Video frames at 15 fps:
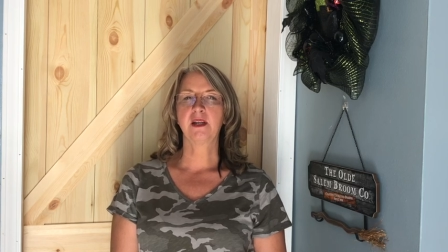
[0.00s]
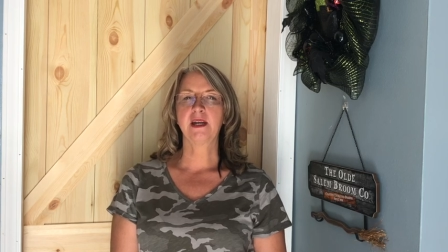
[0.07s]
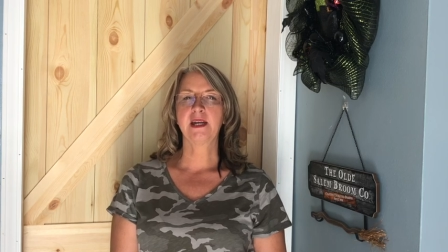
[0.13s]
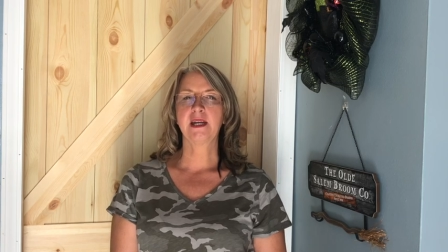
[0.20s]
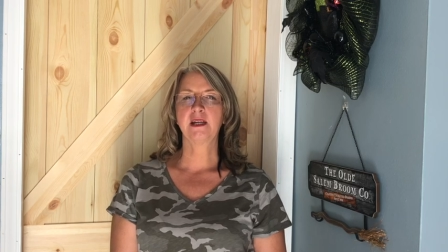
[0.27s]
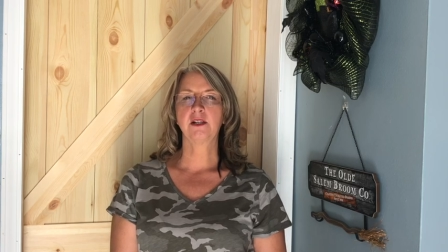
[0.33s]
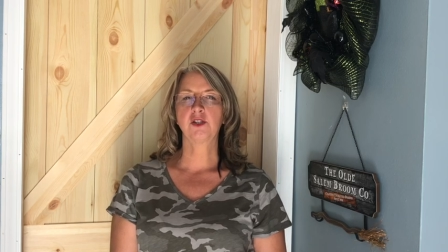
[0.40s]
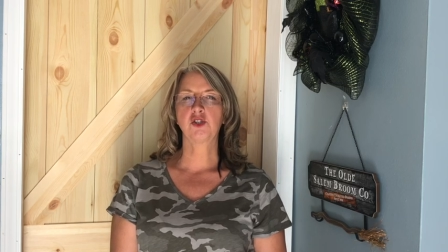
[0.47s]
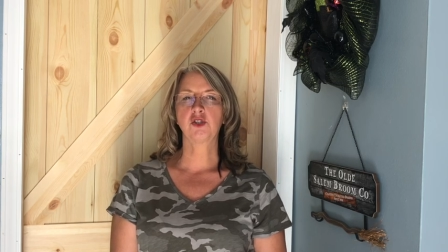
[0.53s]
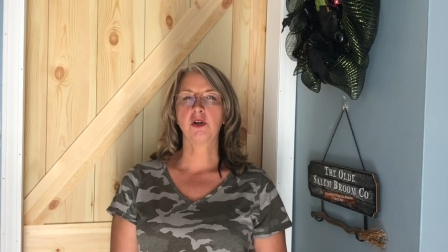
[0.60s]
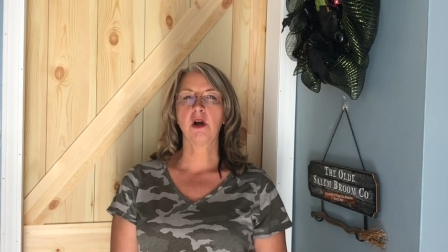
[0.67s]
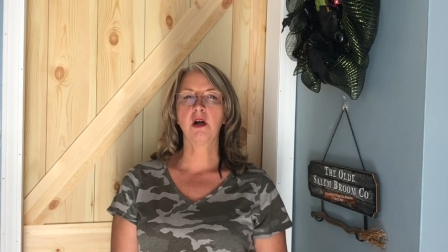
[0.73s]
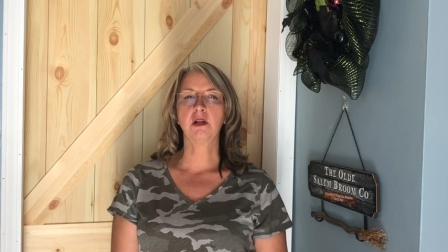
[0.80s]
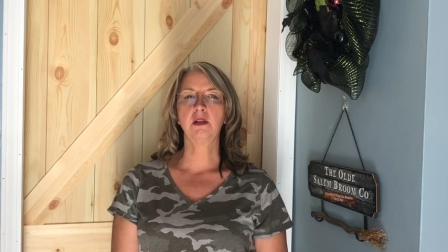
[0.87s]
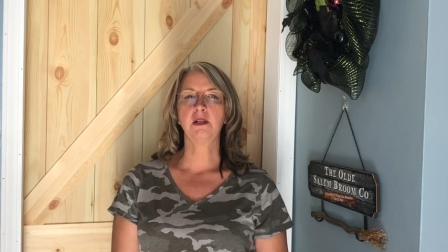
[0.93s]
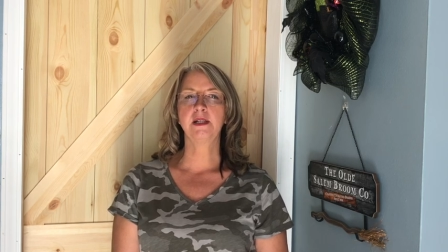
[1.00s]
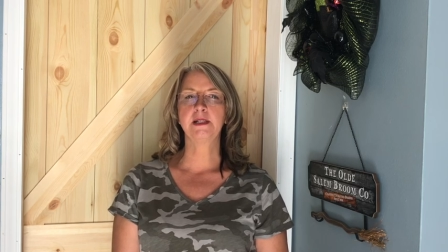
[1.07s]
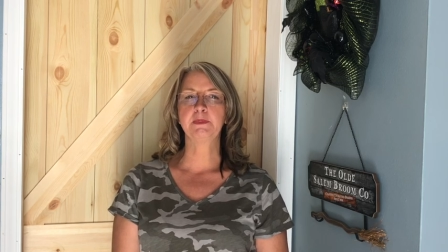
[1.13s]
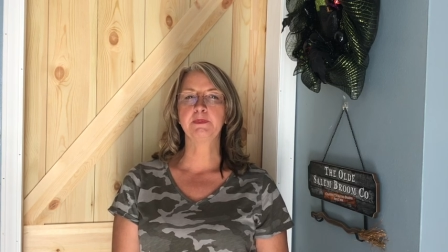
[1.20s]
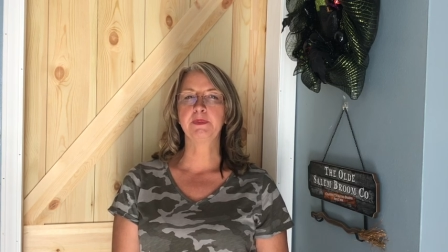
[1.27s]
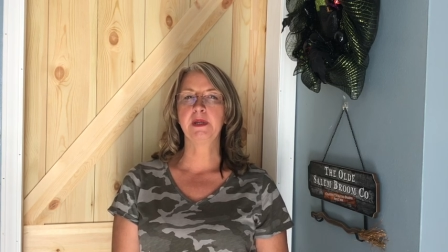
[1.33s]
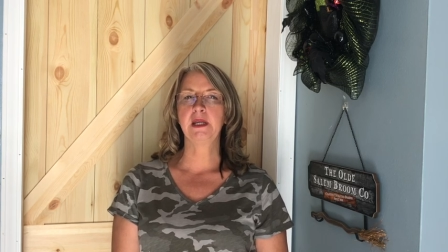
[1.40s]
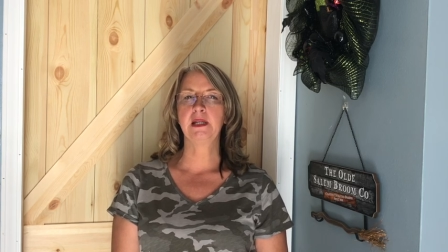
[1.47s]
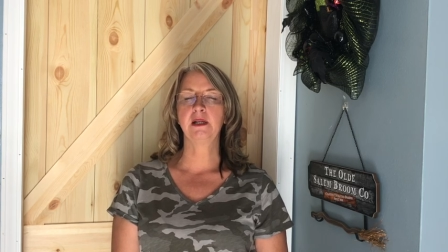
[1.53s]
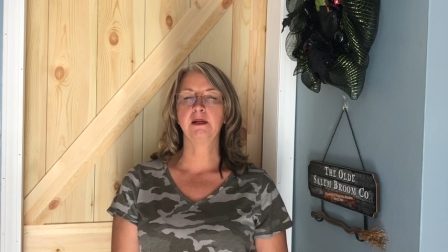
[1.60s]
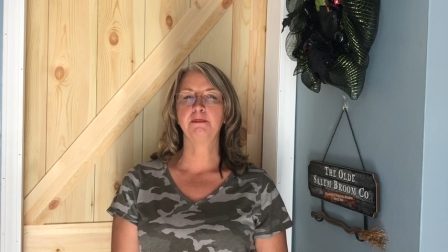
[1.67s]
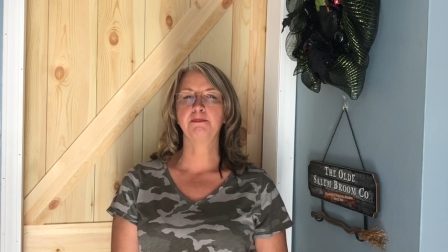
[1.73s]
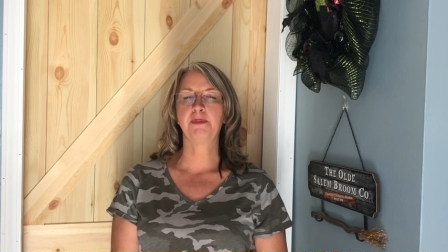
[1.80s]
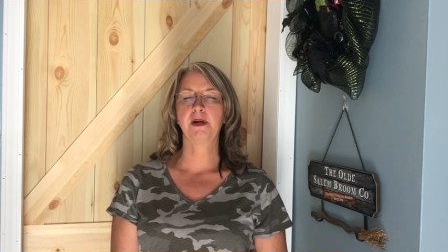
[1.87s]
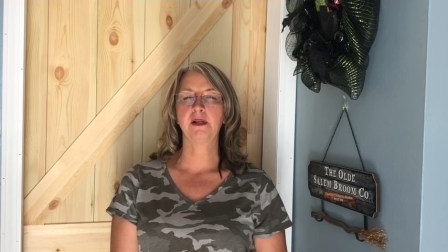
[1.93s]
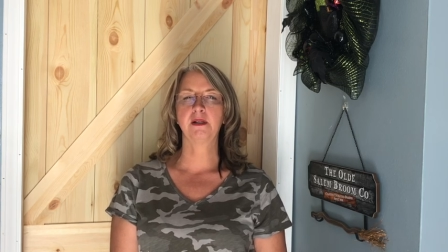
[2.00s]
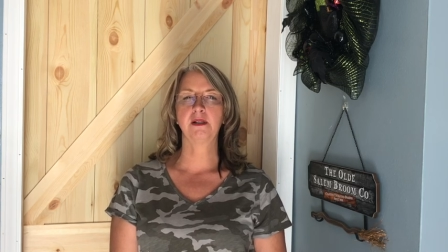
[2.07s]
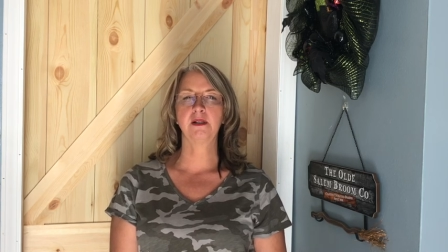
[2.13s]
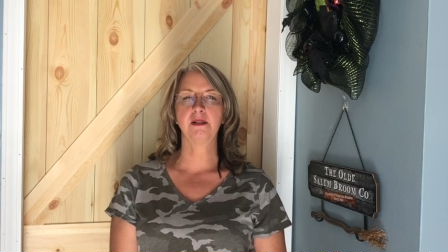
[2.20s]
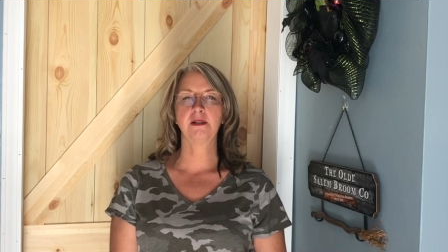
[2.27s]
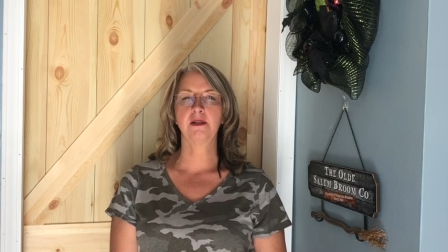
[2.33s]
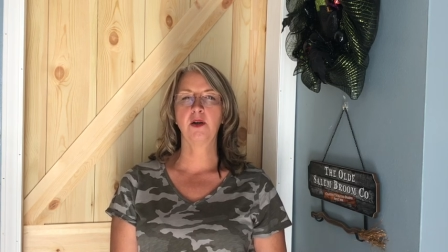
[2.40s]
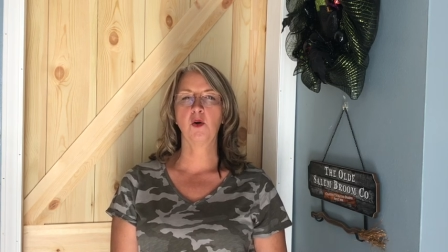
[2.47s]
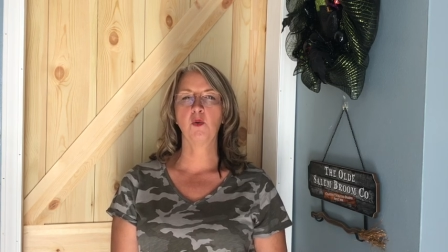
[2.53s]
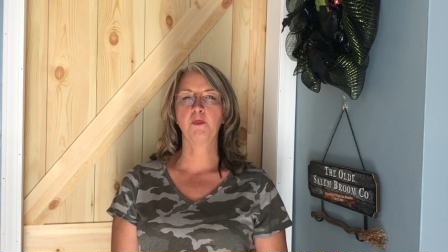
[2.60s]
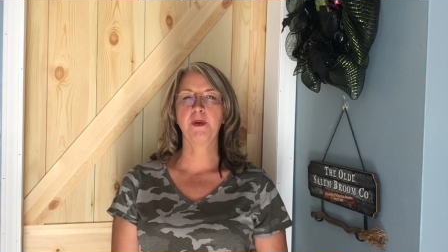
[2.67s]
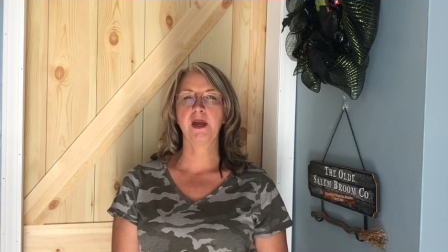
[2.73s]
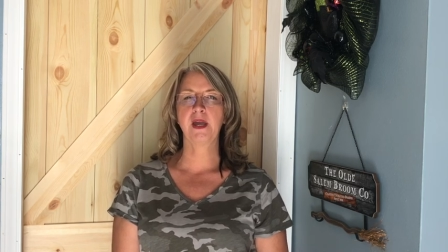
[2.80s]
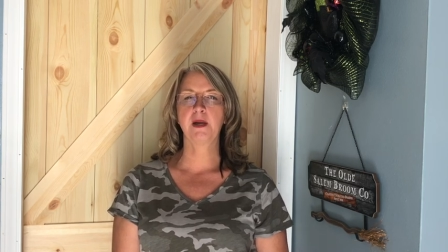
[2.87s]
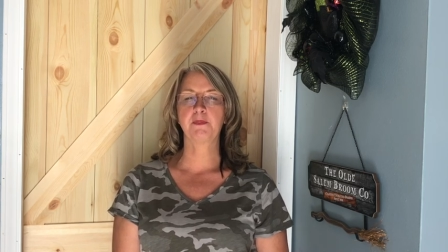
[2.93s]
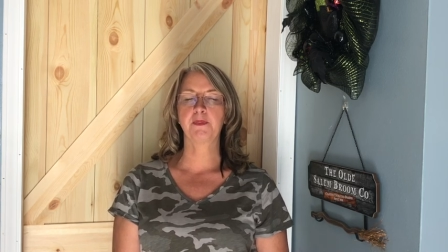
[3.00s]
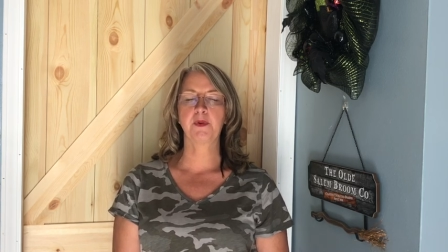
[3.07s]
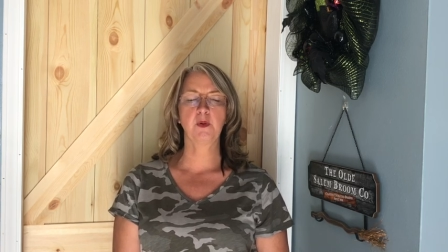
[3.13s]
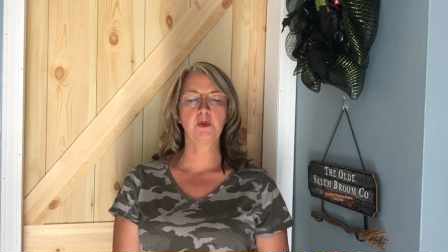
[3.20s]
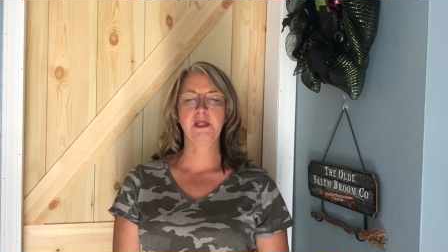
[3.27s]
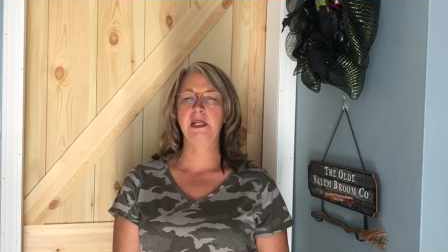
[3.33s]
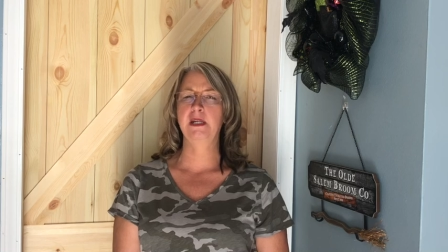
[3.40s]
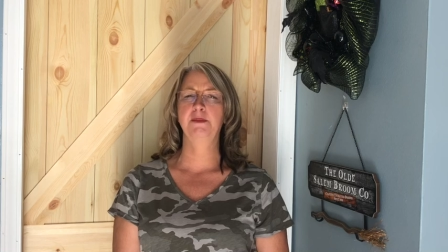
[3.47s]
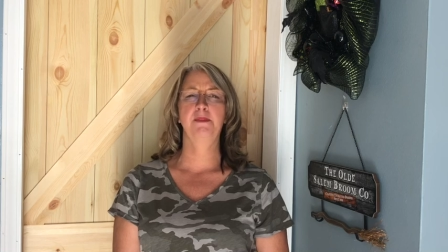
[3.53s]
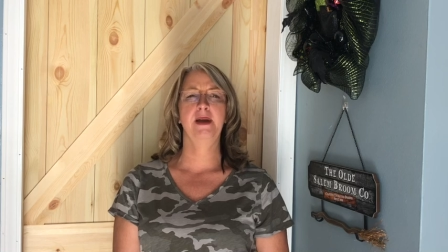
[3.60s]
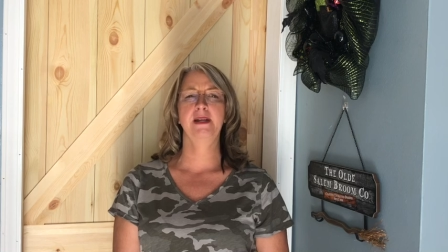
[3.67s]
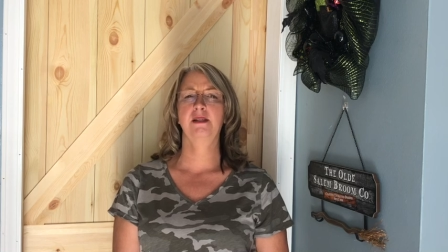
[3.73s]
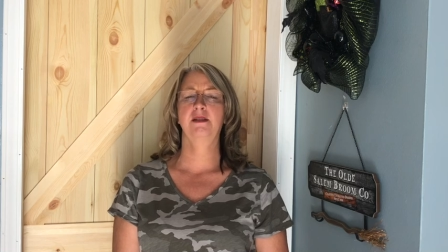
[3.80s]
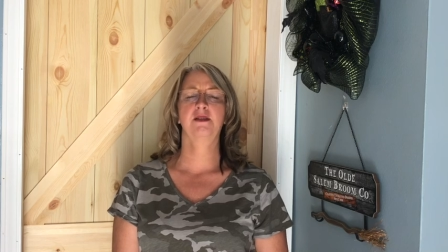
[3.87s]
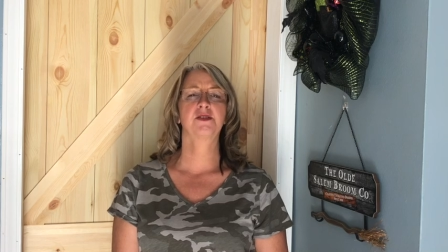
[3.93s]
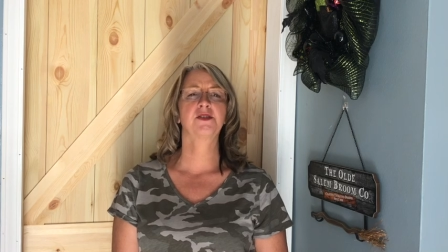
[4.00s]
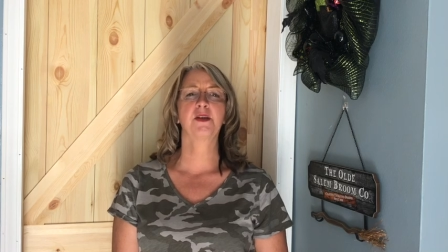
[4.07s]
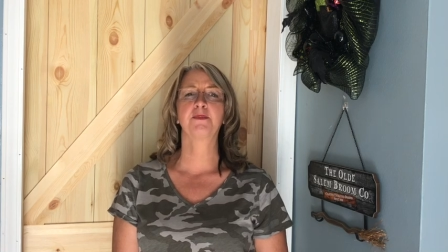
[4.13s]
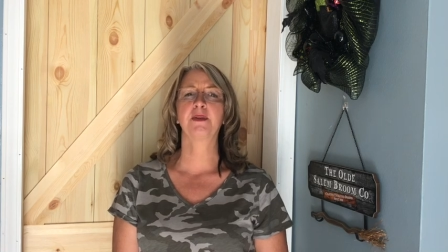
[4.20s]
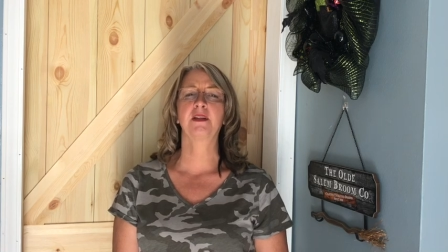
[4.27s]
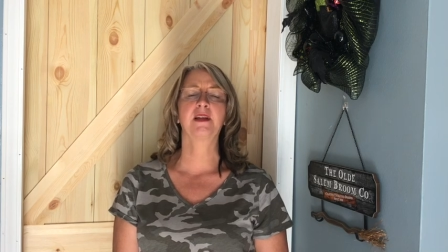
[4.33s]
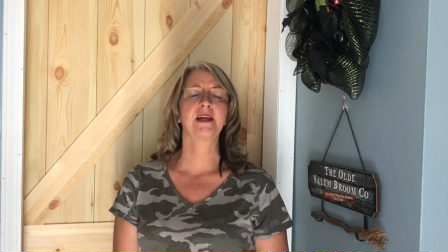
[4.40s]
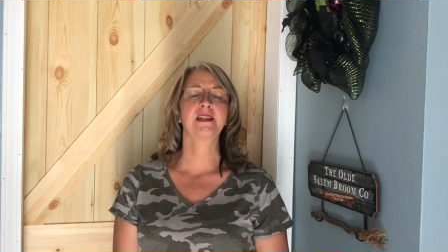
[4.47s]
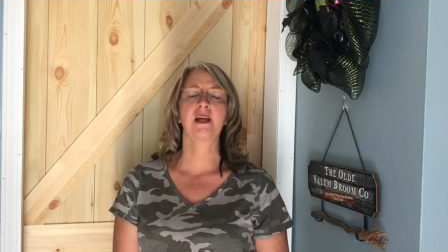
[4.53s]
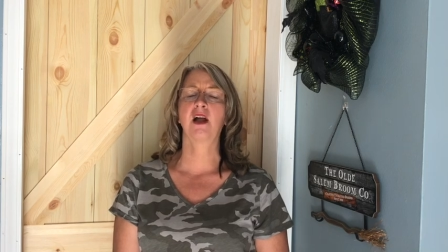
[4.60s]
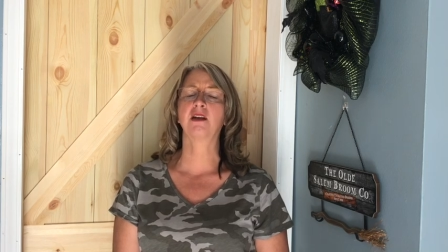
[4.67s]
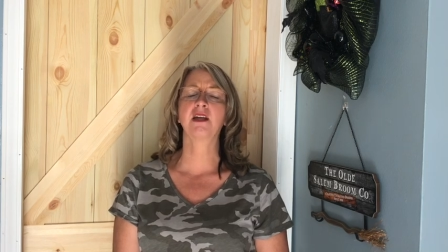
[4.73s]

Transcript: like chocolate peanut butter no-bake protein bites or something like that.